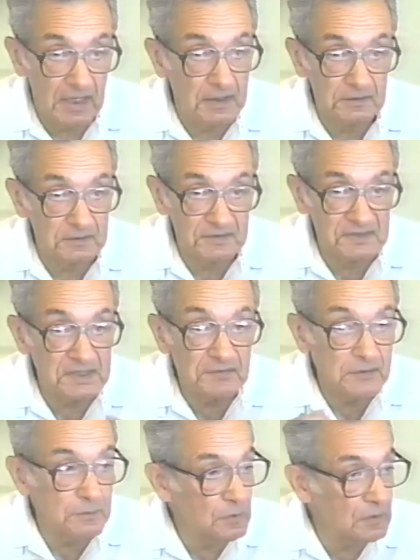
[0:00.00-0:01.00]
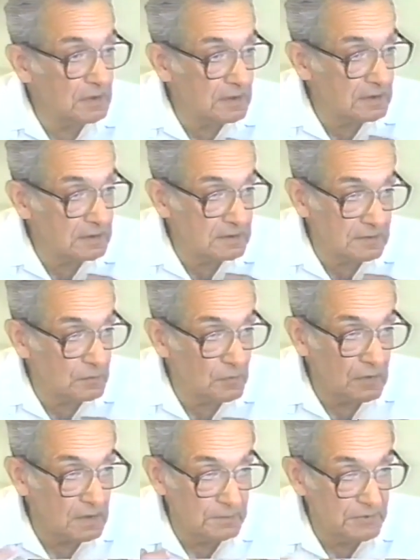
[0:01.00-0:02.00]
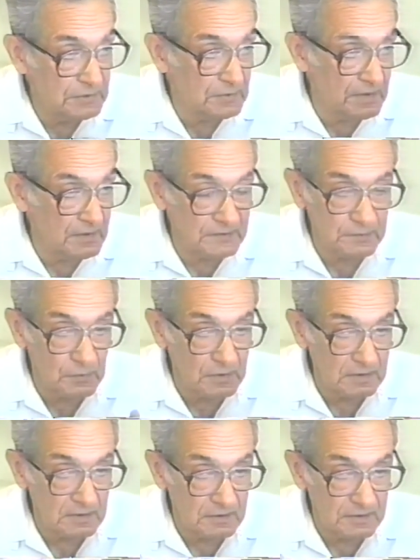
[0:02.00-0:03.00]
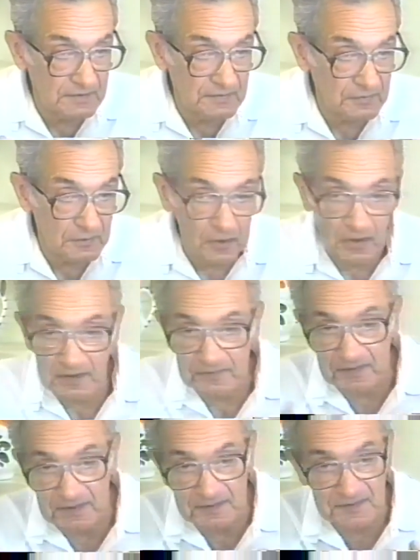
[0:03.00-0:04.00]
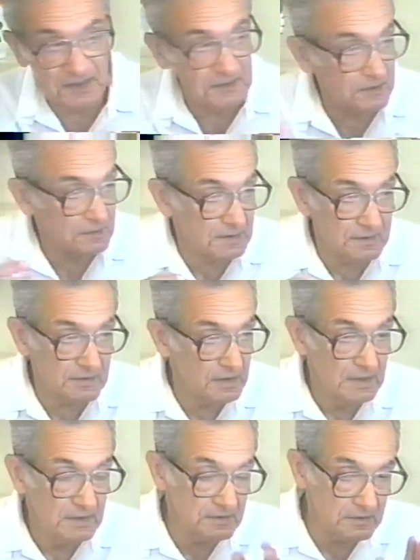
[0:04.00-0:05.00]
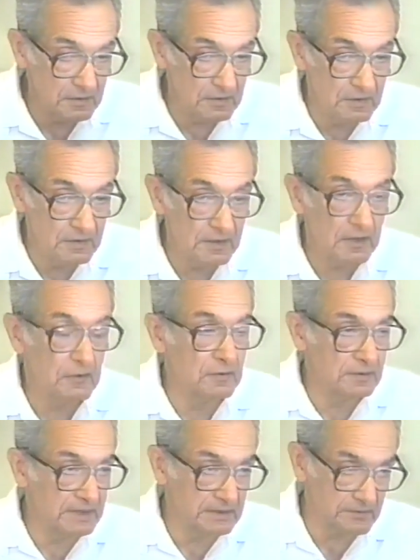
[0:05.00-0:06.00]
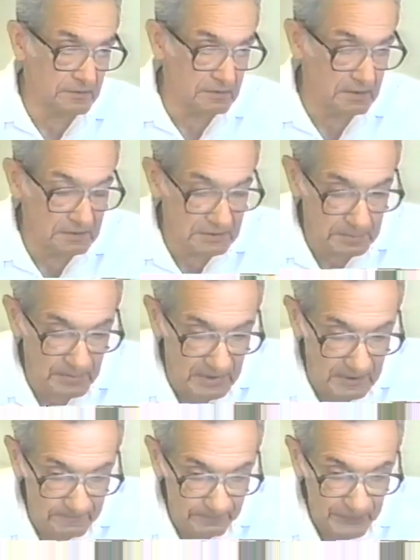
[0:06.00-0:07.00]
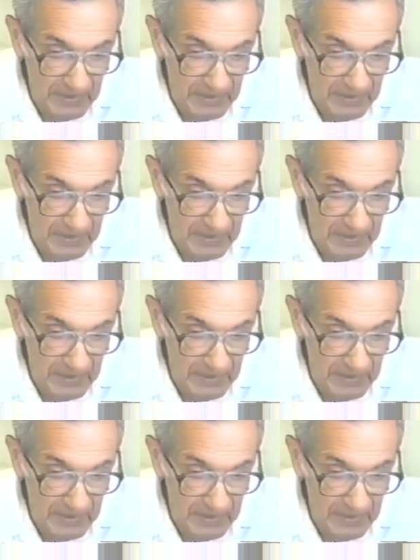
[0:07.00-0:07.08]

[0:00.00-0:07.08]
and civil war between these warlords for all of these centuries. So, old history in Japan.